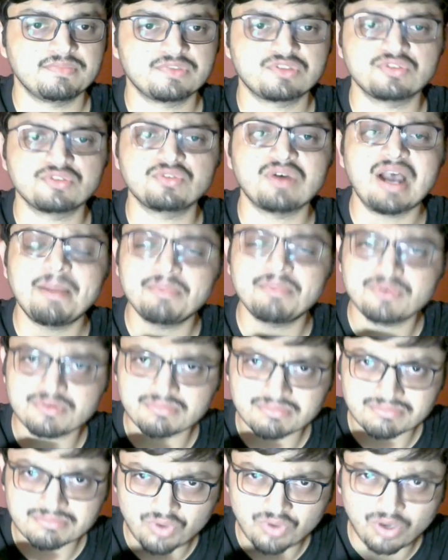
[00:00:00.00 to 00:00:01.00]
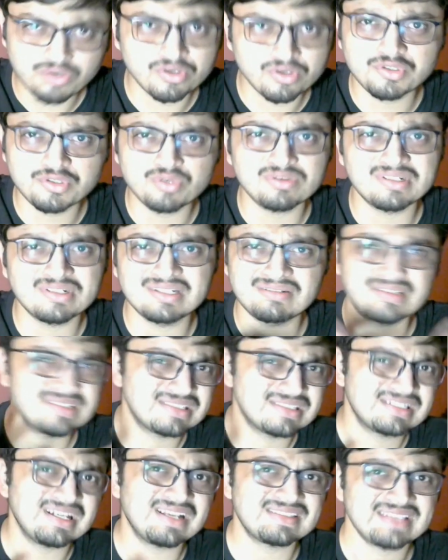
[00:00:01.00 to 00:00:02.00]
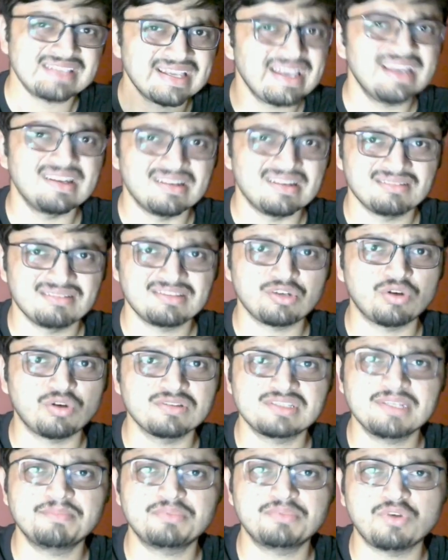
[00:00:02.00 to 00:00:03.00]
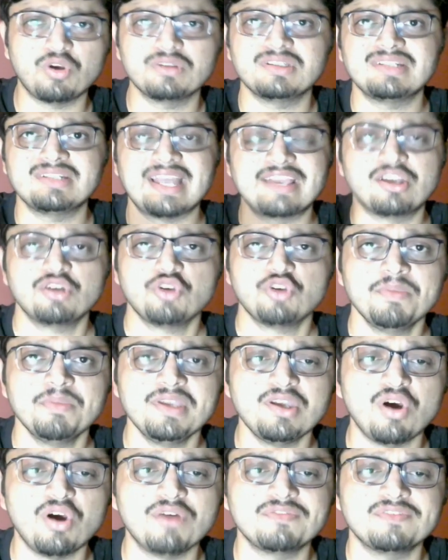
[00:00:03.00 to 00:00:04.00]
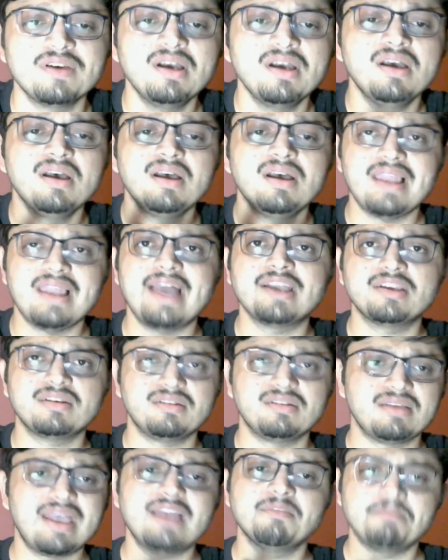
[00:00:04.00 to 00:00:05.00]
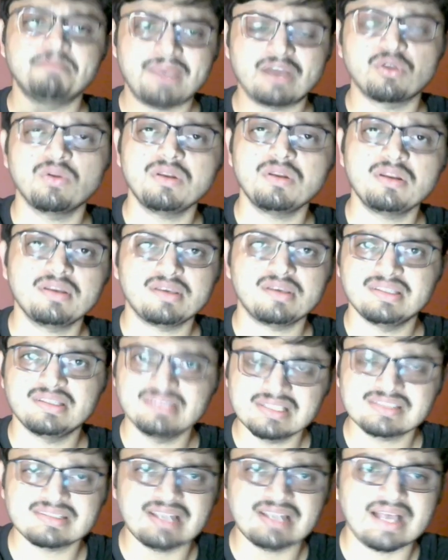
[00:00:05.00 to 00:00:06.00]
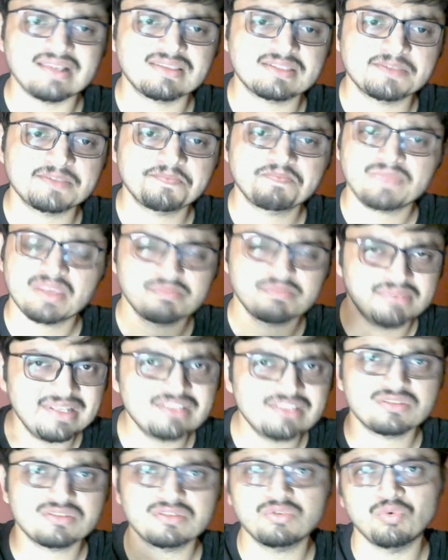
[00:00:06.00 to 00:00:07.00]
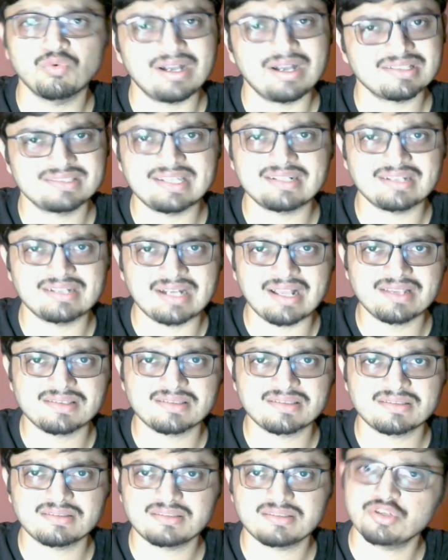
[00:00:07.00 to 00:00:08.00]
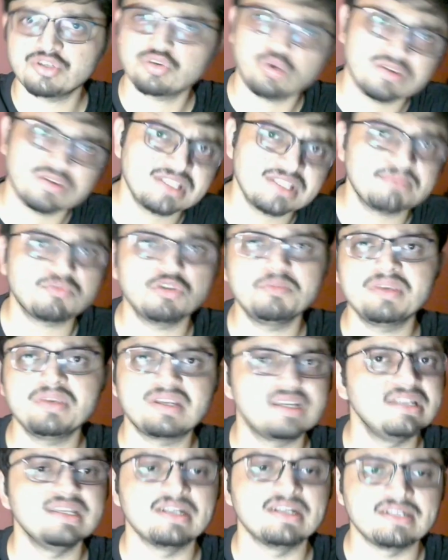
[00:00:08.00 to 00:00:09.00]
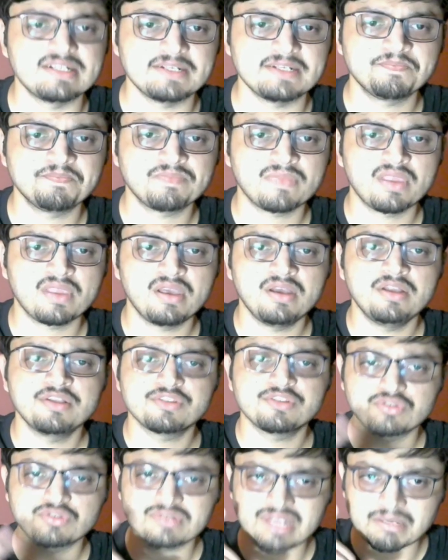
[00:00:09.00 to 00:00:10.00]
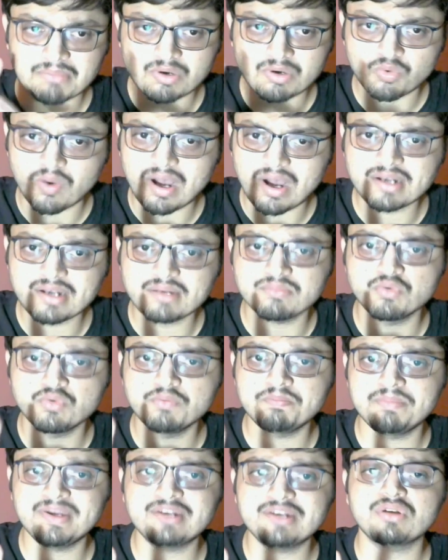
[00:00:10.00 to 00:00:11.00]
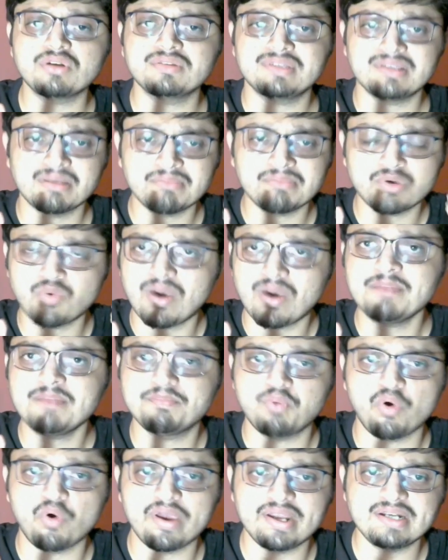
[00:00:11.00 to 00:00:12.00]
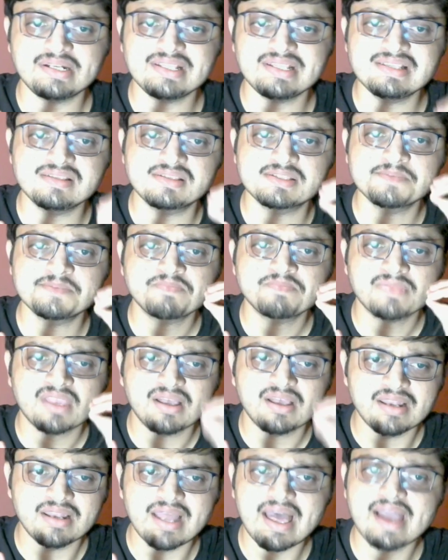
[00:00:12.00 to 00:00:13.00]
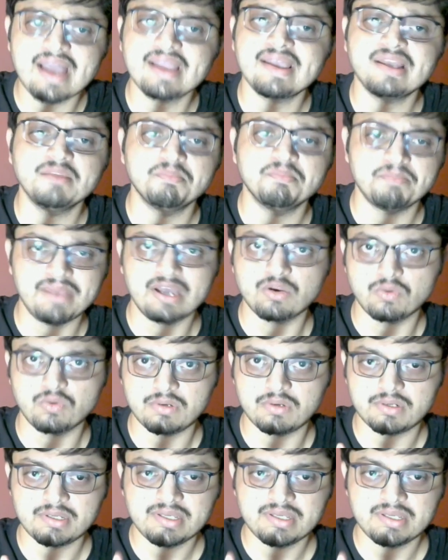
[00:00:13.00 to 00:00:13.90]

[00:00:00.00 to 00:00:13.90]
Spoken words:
So I'm not going to discuss again the concept or the dichotomy of langue and parole in this class. Please watch that class, your concept will be clear. So number one movement or number one point is langue and parole.